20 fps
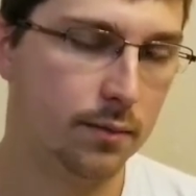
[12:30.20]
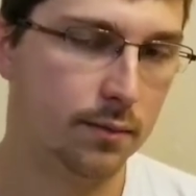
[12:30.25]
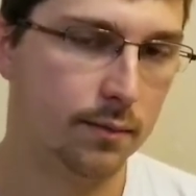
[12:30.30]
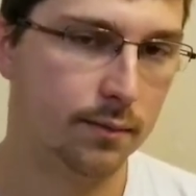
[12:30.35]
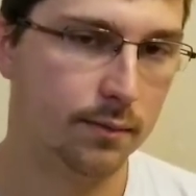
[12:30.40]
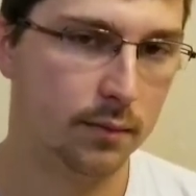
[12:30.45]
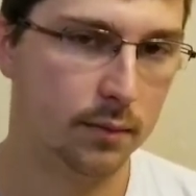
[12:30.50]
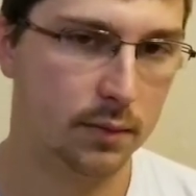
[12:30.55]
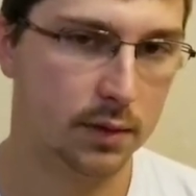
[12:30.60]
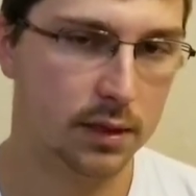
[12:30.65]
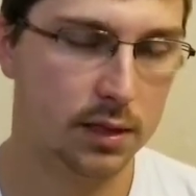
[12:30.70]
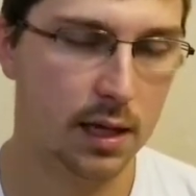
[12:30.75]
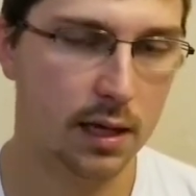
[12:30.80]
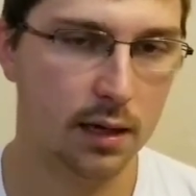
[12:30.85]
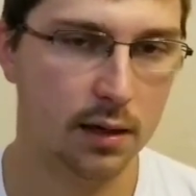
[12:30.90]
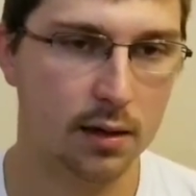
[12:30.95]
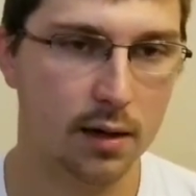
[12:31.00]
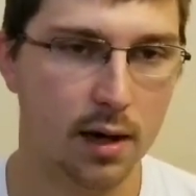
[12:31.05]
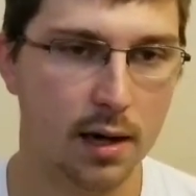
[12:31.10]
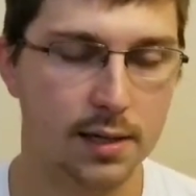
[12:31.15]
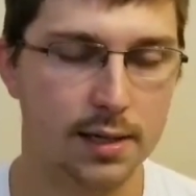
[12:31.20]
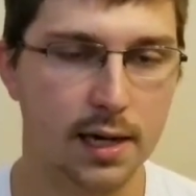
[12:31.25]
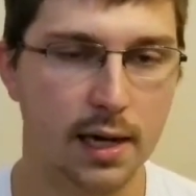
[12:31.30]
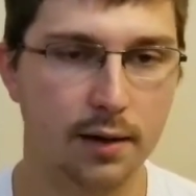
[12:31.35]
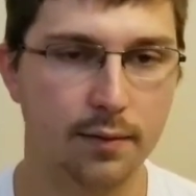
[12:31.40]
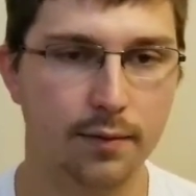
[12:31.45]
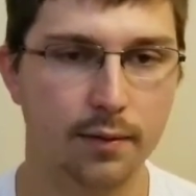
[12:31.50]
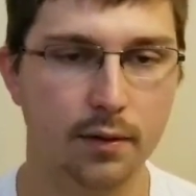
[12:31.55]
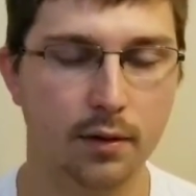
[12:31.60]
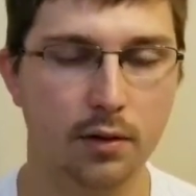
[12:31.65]
stayed in contact
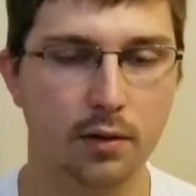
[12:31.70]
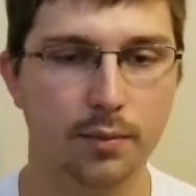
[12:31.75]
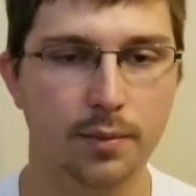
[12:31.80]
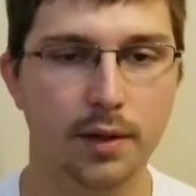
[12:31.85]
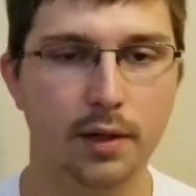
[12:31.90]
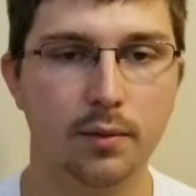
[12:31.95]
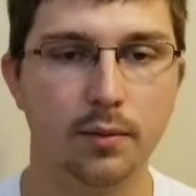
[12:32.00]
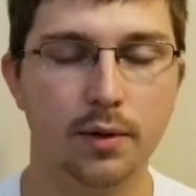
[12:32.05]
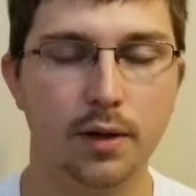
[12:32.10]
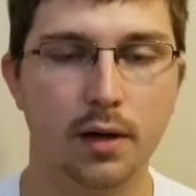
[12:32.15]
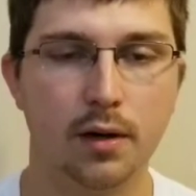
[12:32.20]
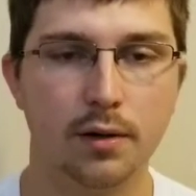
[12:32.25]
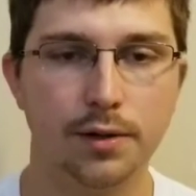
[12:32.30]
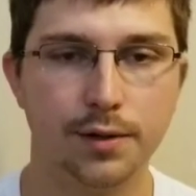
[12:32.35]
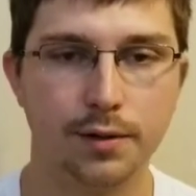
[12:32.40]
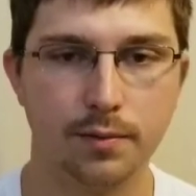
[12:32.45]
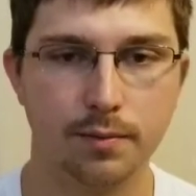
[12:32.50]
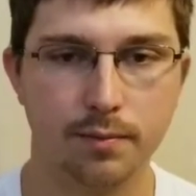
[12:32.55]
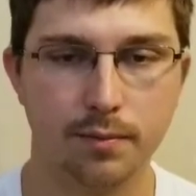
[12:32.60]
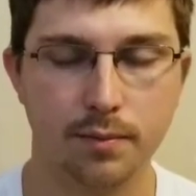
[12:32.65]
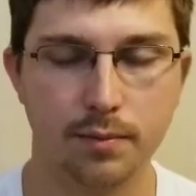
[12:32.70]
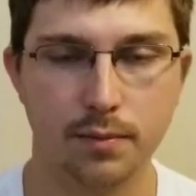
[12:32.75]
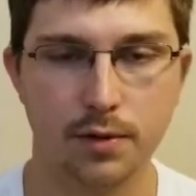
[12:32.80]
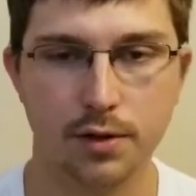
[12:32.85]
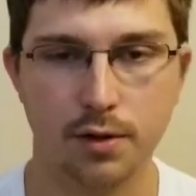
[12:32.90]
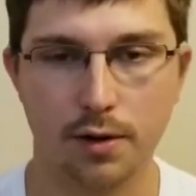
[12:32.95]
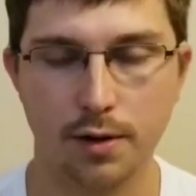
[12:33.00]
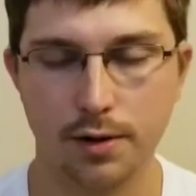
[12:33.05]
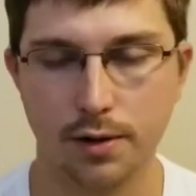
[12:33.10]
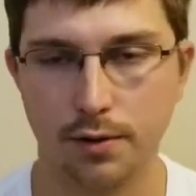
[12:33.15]
for a little bit. We all
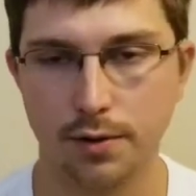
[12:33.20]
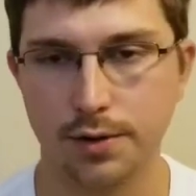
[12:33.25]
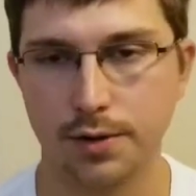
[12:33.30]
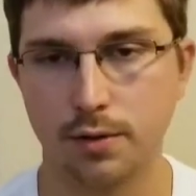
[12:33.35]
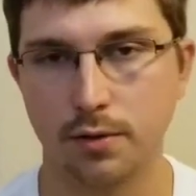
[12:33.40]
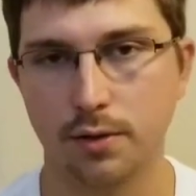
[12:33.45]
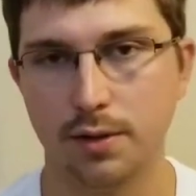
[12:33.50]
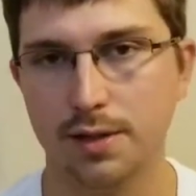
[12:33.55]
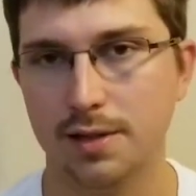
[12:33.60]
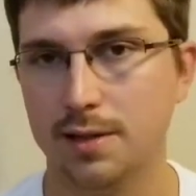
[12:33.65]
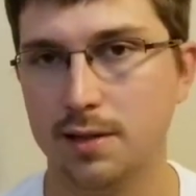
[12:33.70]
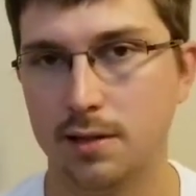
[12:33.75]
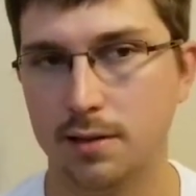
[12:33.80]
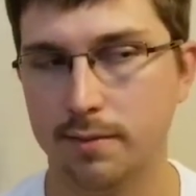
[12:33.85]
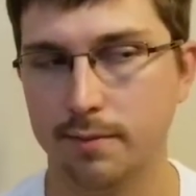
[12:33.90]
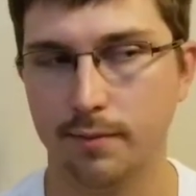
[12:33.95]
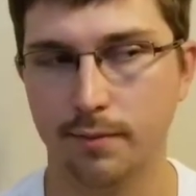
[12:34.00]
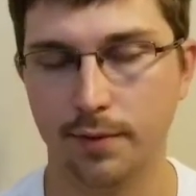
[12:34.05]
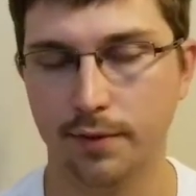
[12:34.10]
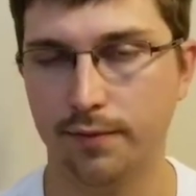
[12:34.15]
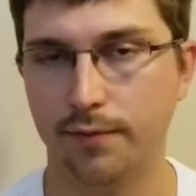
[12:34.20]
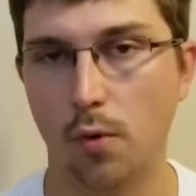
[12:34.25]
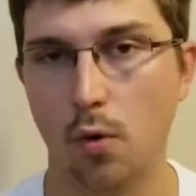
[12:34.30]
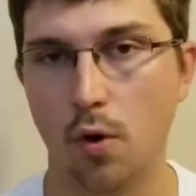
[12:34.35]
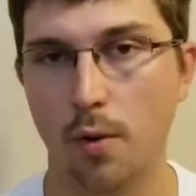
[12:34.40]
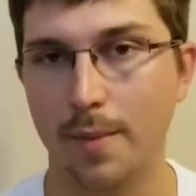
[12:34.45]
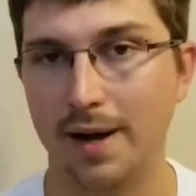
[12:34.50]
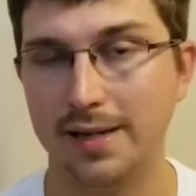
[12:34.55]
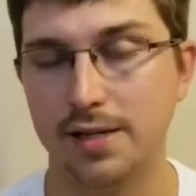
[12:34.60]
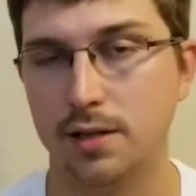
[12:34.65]
started going to school. This is before
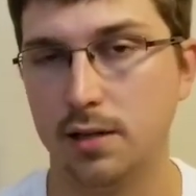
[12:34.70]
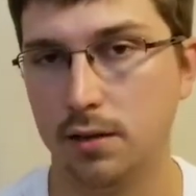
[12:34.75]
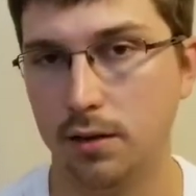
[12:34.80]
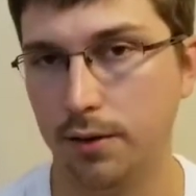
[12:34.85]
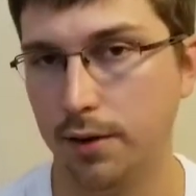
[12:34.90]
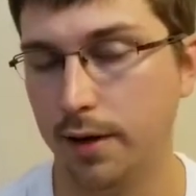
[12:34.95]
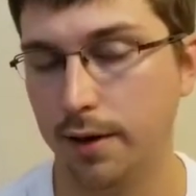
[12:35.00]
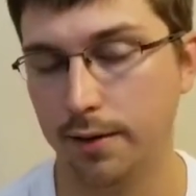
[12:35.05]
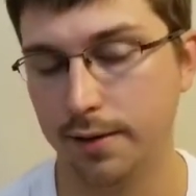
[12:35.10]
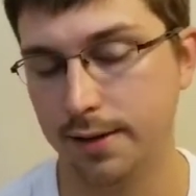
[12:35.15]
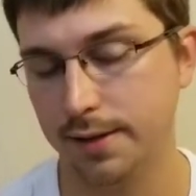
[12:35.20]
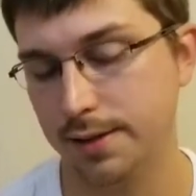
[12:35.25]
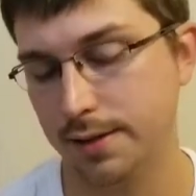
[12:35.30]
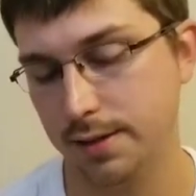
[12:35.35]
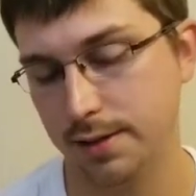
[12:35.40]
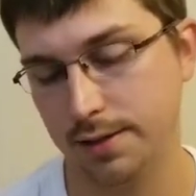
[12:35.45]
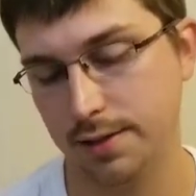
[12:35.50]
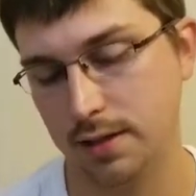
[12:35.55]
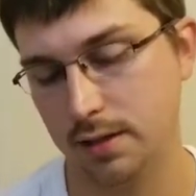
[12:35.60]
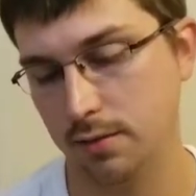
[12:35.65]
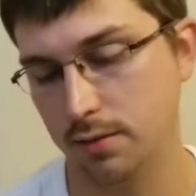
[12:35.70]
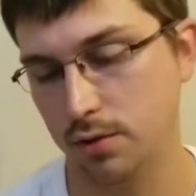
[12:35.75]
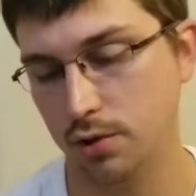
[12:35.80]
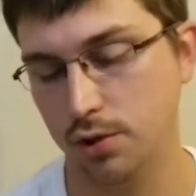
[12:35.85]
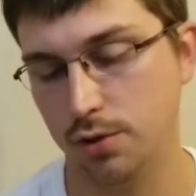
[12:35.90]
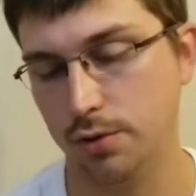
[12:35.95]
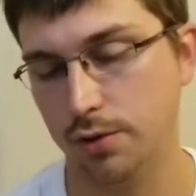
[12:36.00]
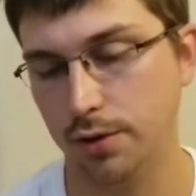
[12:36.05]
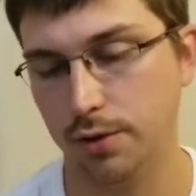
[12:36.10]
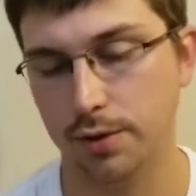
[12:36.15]
my senior year. This is
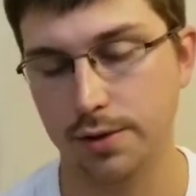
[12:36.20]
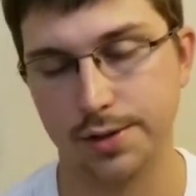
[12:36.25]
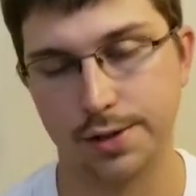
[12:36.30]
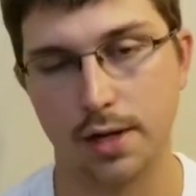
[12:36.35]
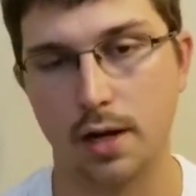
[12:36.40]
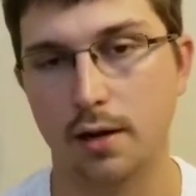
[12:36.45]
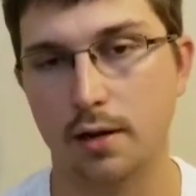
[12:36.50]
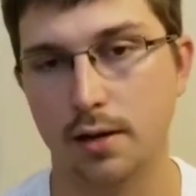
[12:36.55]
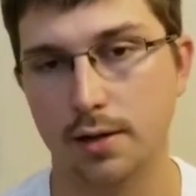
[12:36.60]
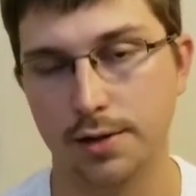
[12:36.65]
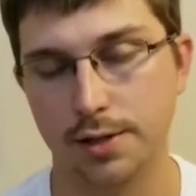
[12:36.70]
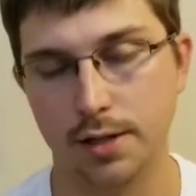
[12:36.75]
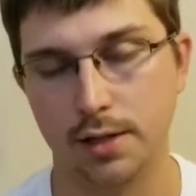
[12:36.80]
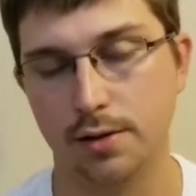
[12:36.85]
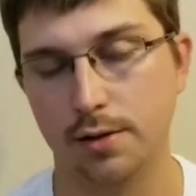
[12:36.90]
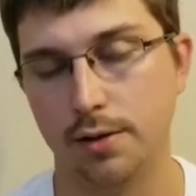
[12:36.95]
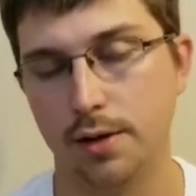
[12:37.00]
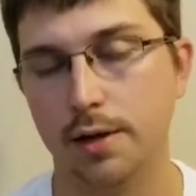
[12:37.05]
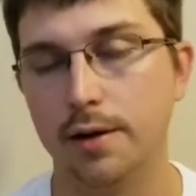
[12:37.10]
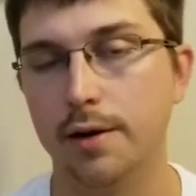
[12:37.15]
junior to senior year.